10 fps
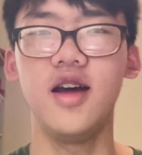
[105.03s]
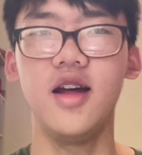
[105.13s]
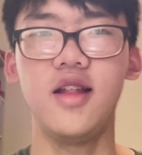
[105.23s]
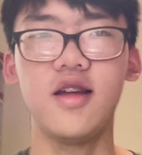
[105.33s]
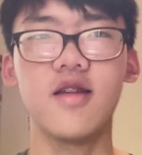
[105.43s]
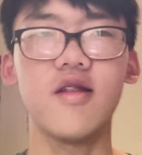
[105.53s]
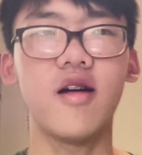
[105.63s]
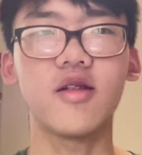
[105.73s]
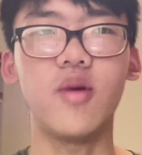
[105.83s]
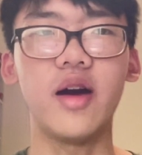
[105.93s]
this is
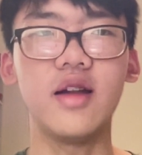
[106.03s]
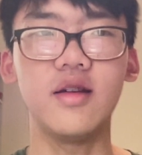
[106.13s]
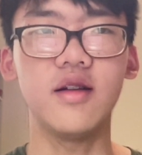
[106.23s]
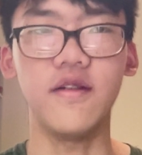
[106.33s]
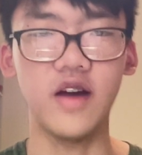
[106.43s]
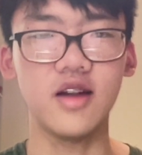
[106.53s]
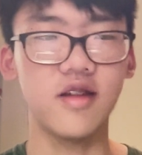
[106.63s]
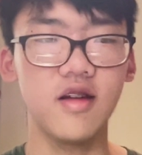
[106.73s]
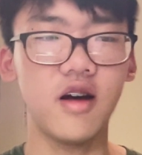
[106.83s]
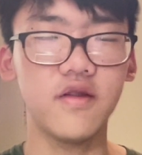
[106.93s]
not quite a
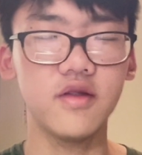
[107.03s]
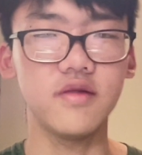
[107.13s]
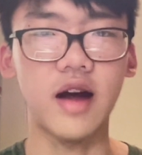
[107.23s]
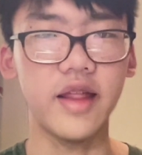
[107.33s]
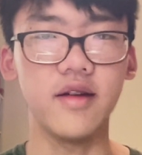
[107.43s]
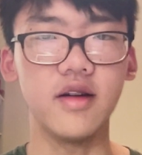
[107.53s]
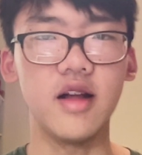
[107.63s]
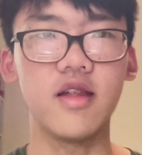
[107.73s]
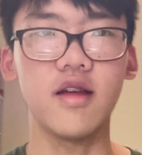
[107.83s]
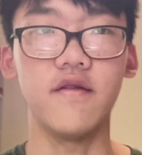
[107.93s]
fantasy novel. Rather,
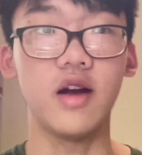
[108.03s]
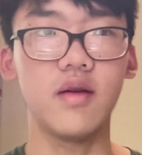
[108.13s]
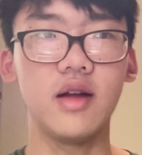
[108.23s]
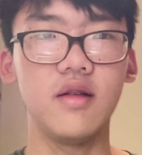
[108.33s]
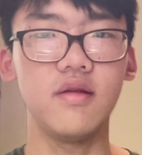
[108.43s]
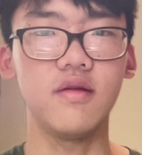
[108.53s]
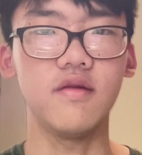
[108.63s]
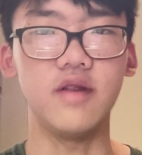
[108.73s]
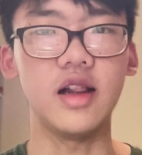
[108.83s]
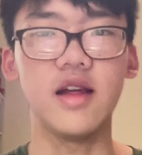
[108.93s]
it's a very
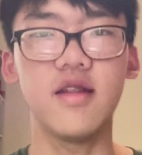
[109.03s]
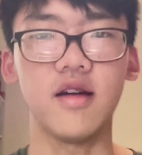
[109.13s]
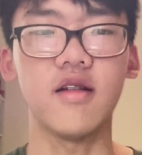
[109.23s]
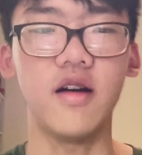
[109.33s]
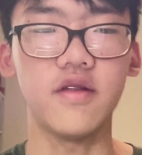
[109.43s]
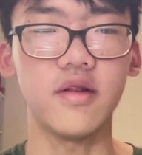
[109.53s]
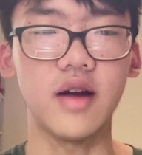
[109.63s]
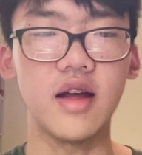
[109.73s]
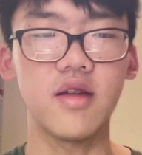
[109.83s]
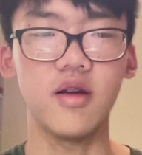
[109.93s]
realistic novel,
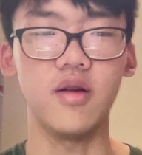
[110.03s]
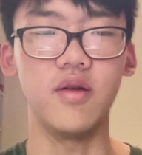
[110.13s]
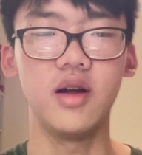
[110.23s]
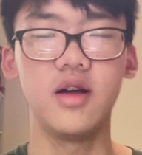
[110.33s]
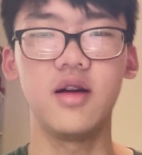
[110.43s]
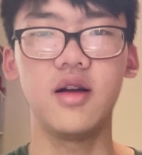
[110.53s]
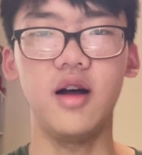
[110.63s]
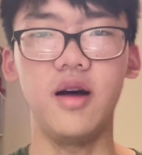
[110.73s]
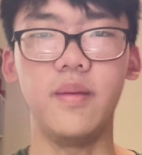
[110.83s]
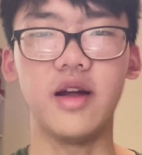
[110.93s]
right? So,
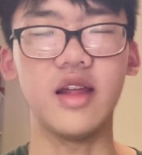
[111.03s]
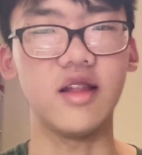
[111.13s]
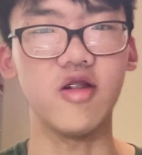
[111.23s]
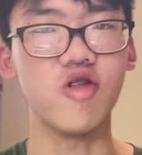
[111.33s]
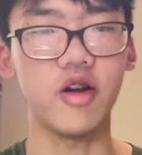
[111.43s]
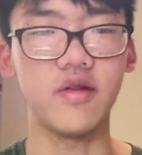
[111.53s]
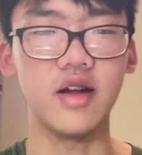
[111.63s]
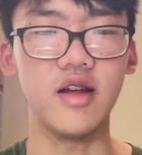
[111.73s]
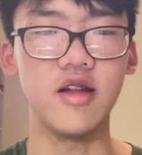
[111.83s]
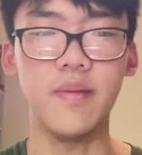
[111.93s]
I think the genre
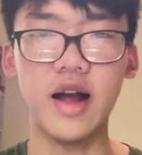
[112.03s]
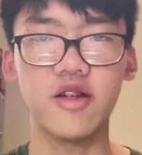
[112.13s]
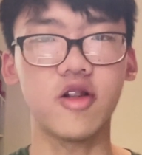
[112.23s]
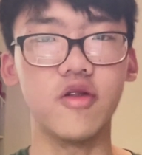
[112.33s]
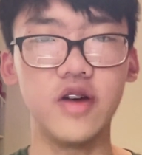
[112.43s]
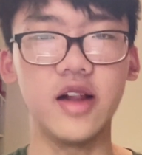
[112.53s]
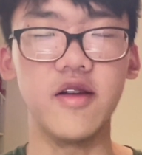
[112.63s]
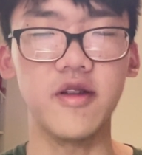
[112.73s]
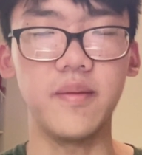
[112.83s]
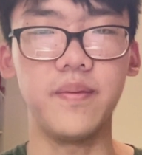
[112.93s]
is magical
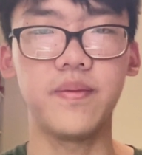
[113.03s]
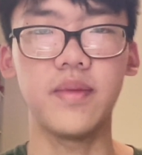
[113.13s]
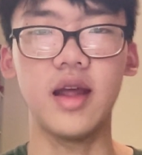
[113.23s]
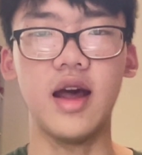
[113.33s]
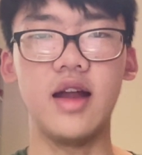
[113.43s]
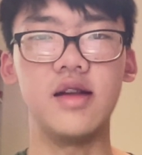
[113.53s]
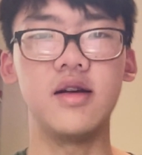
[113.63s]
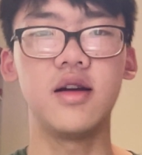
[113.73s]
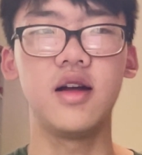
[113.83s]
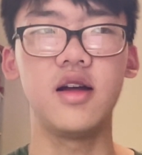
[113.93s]
realism, and
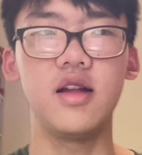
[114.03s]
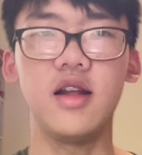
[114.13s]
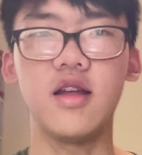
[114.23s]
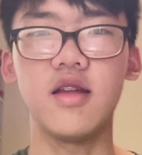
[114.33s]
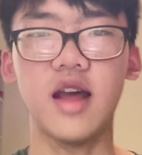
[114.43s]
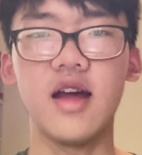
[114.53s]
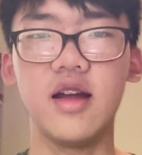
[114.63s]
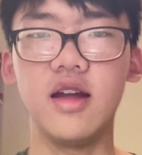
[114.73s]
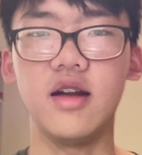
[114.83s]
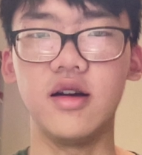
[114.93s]
this is
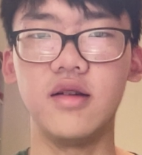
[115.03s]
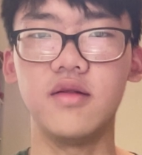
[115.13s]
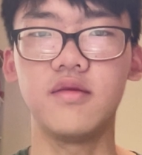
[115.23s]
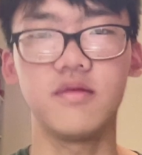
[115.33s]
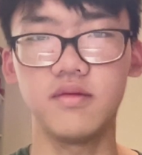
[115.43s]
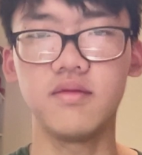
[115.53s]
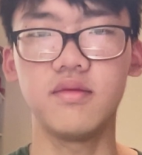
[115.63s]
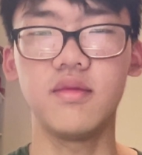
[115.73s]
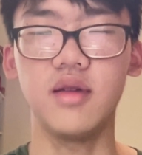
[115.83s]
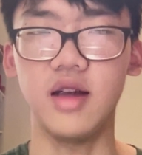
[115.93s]

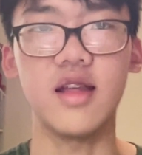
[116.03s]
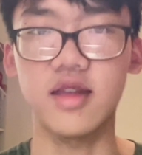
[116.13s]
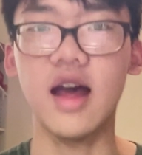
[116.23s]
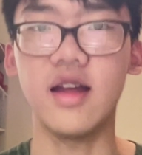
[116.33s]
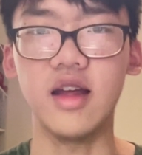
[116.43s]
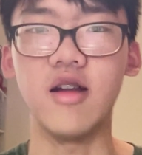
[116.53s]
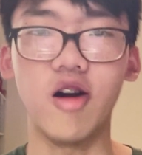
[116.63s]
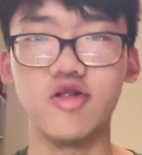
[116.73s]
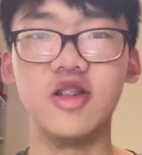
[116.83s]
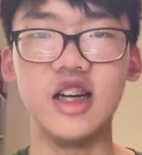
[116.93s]
it's set in
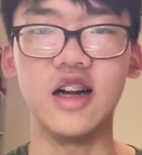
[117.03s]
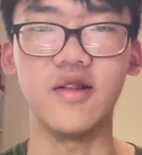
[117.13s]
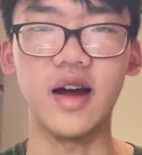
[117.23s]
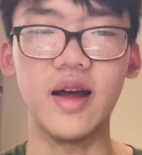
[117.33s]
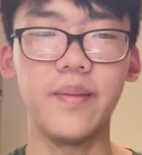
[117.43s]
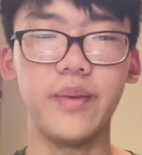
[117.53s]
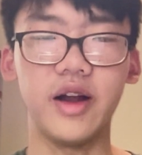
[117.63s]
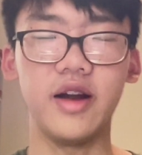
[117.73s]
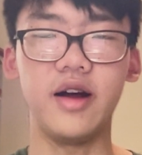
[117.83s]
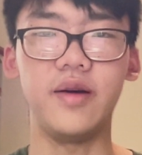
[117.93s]
Argentina, right?
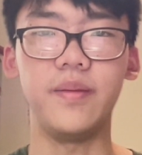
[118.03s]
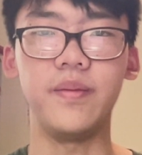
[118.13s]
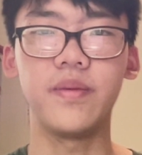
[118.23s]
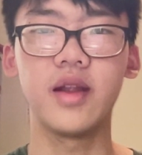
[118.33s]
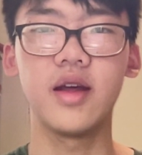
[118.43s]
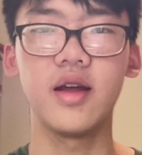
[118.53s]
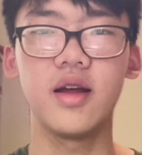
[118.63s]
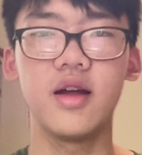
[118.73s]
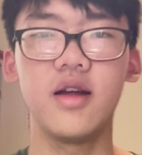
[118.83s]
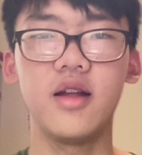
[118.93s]
But
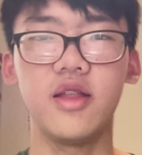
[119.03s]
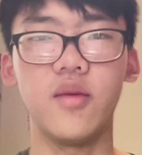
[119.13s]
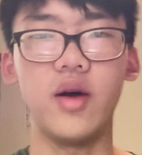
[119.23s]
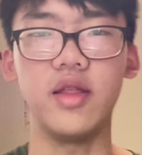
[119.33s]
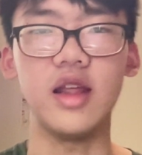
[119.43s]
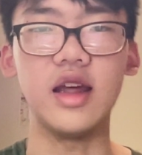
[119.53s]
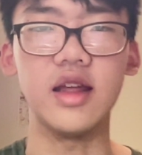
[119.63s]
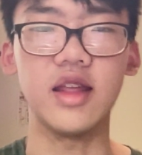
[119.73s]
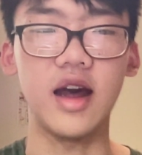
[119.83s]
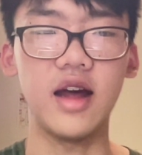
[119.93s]
the one thing
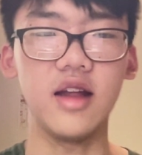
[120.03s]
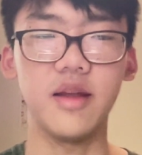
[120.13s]
is that